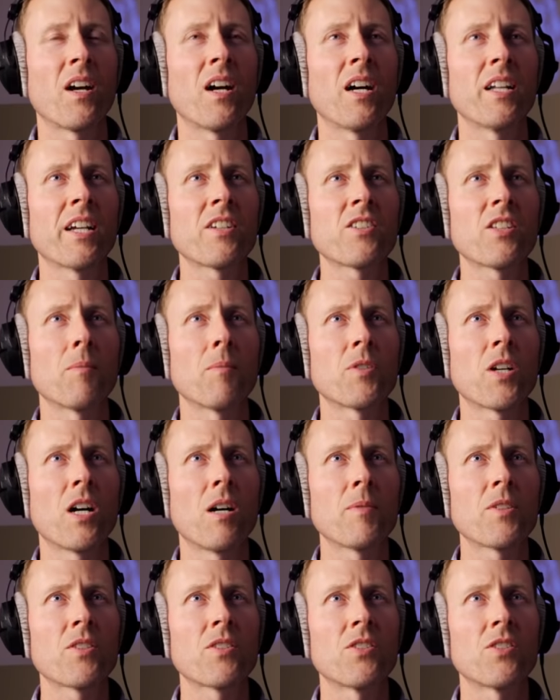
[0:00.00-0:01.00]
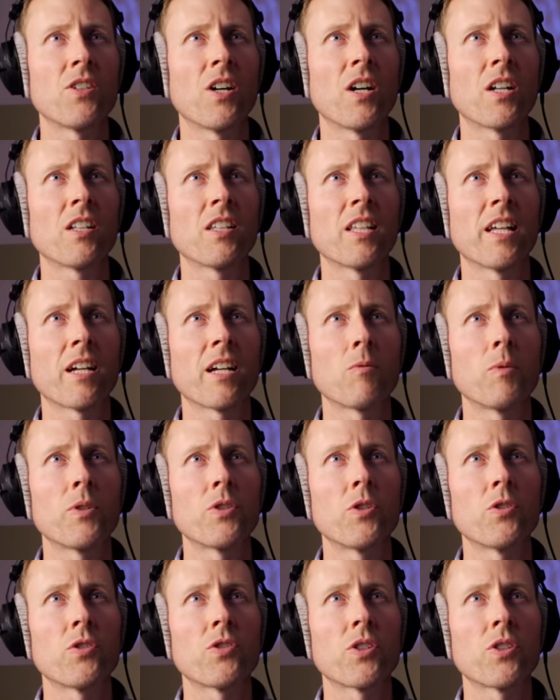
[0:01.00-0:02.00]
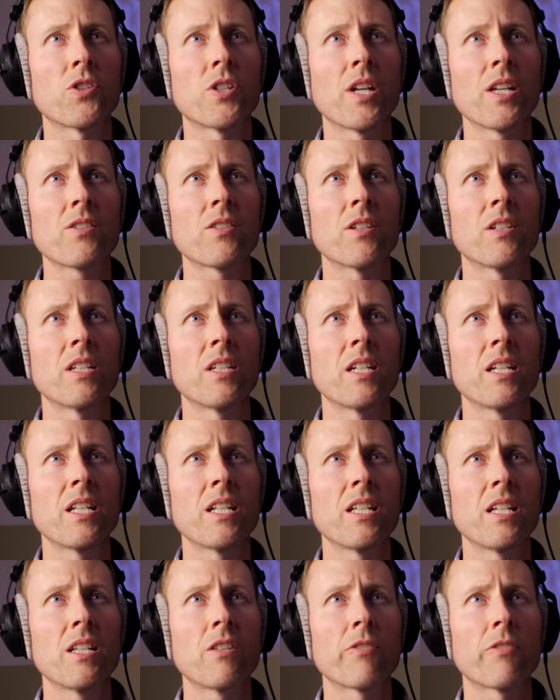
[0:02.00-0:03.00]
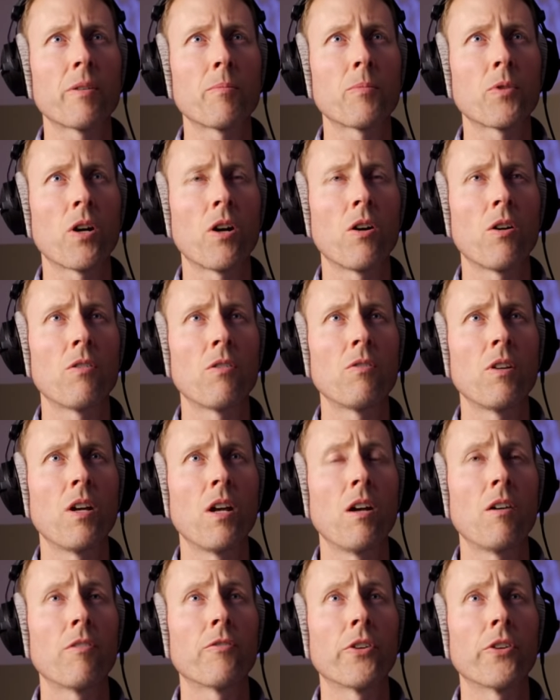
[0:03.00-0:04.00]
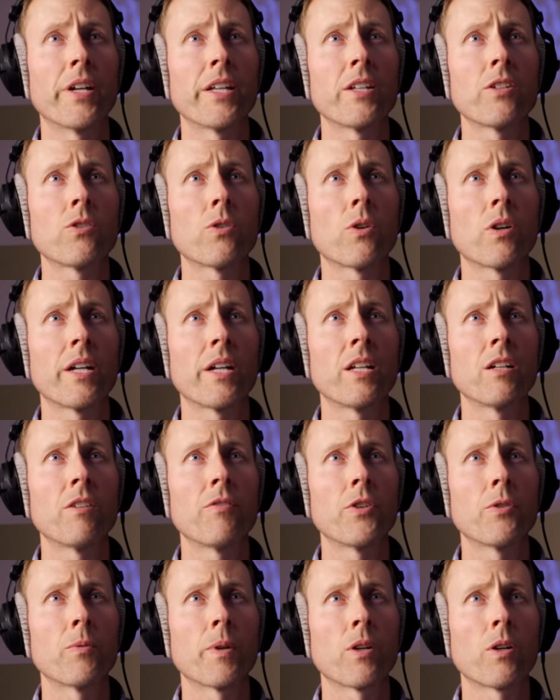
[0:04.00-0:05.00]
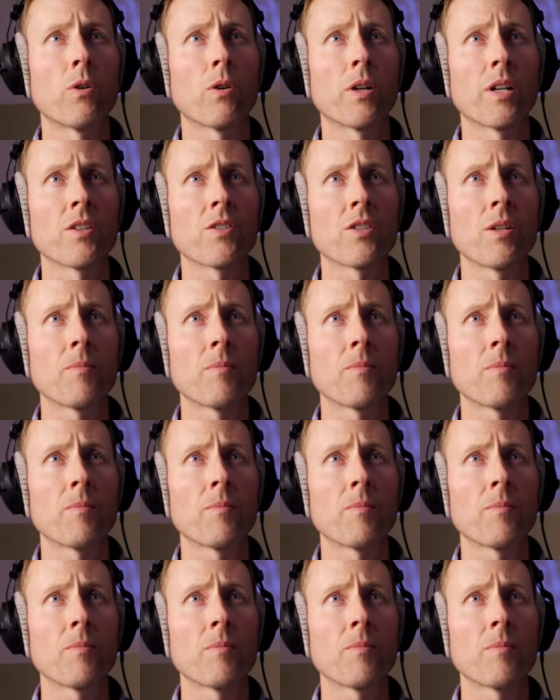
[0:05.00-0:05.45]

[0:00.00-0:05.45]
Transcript: Uh, next up, Thomas Donalek, would you suggest the Deity D three Pro for indoor interview recording?